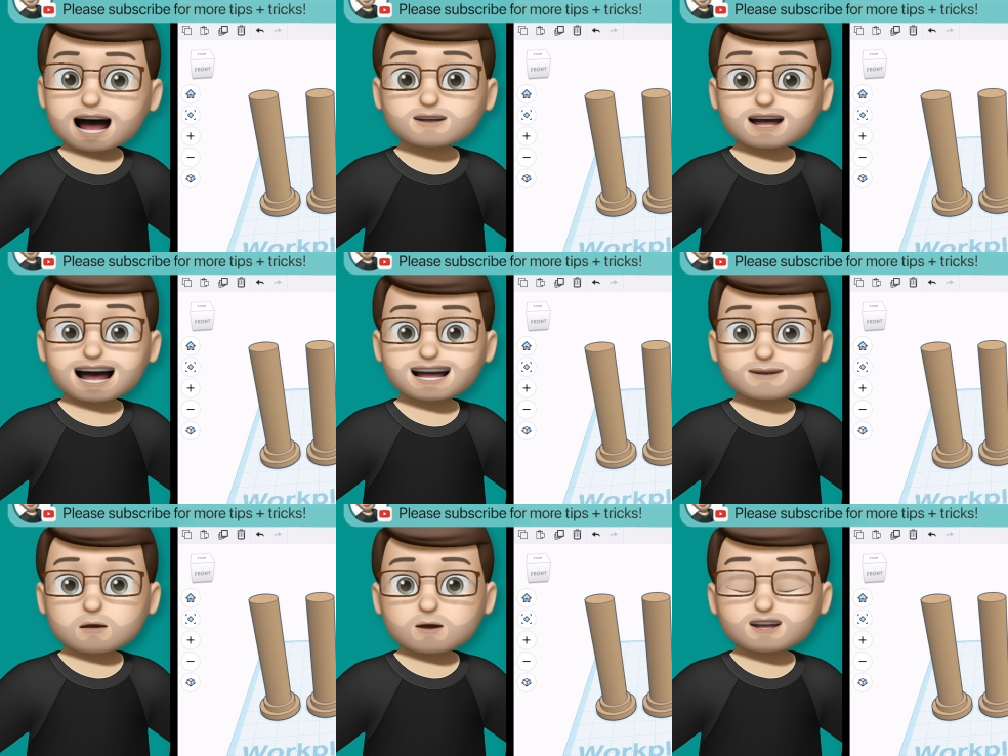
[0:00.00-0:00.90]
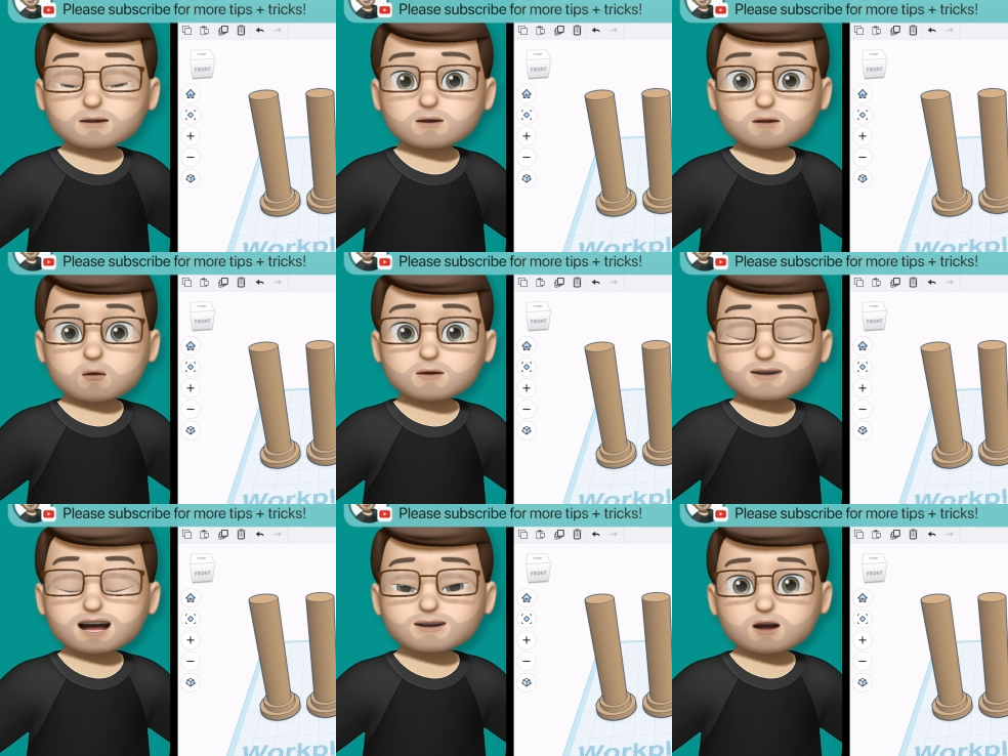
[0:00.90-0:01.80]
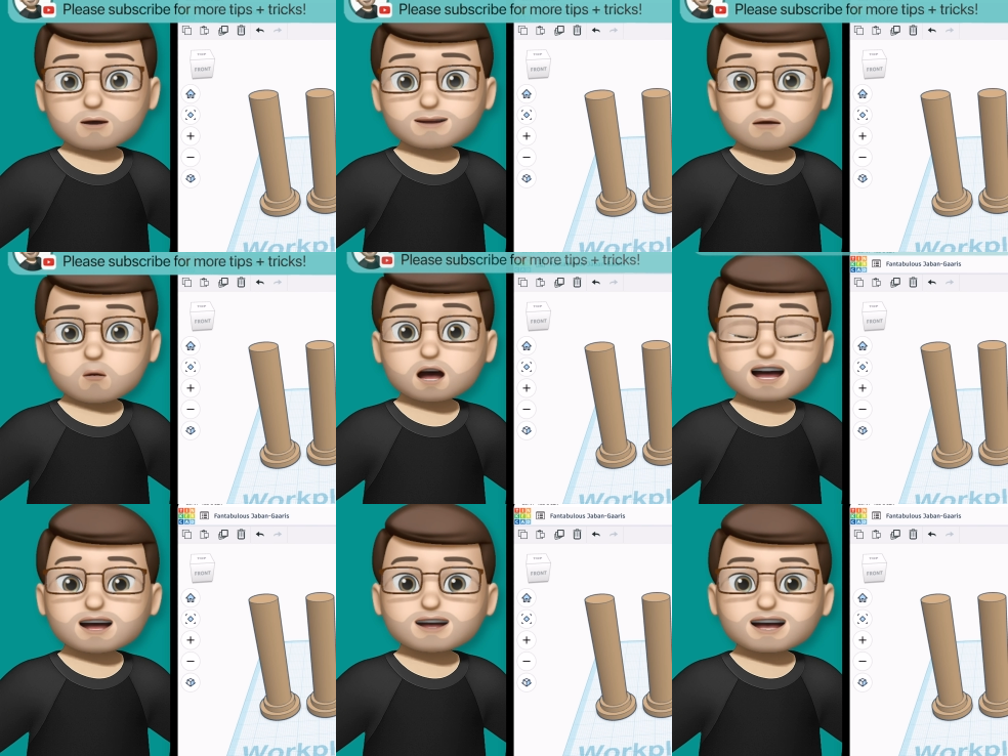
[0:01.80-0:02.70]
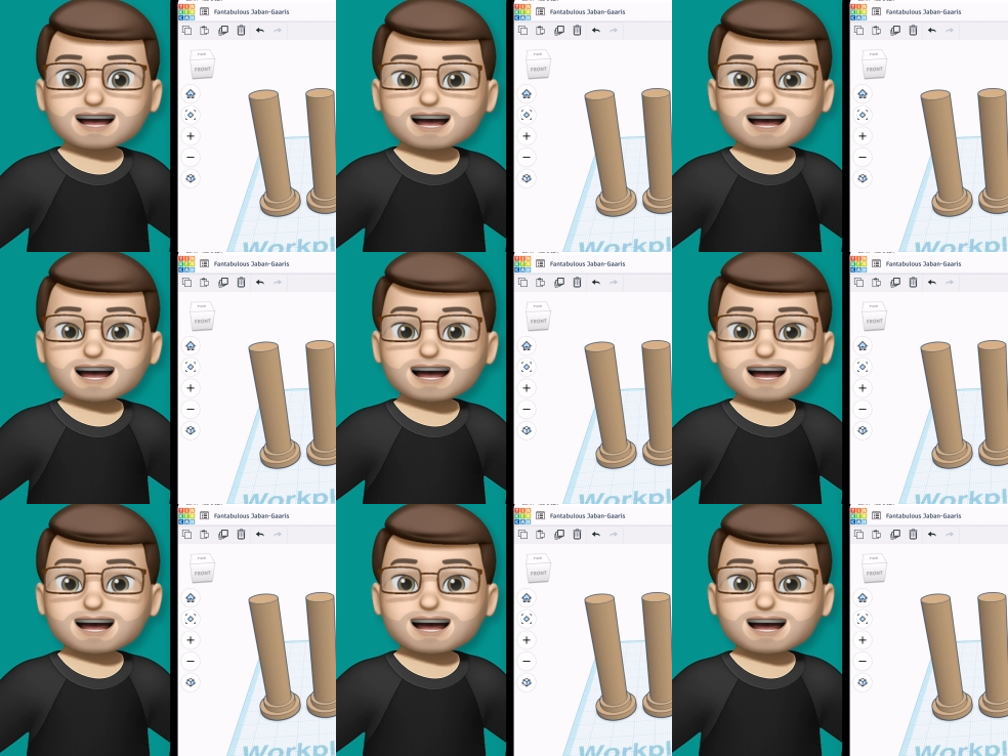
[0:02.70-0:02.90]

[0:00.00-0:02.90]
And then if I want to move all 5 columns in one go,